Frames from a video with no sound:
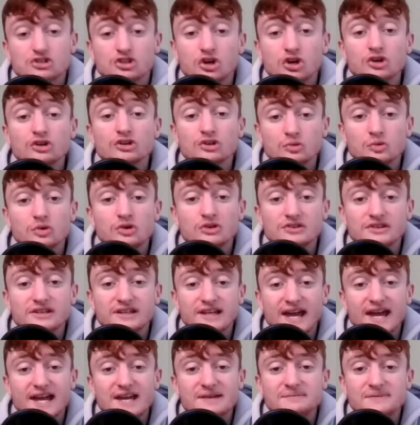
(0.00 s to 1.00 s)
could have won the
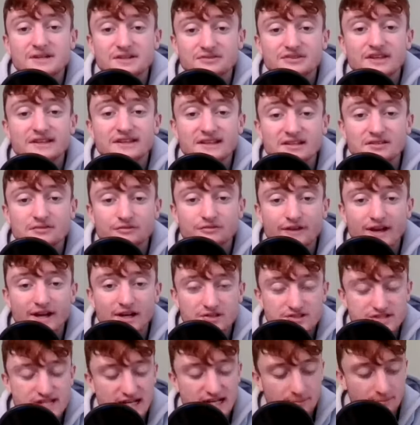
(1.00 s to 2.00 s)
game if they didn't
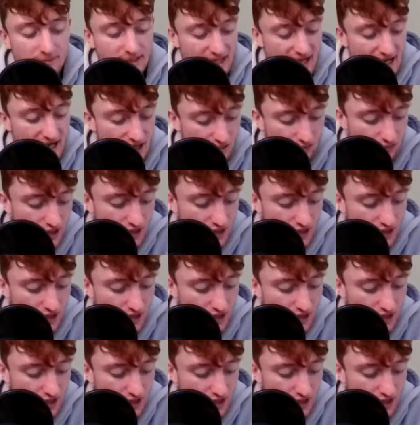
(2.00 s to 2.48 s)
foul Jack McCarron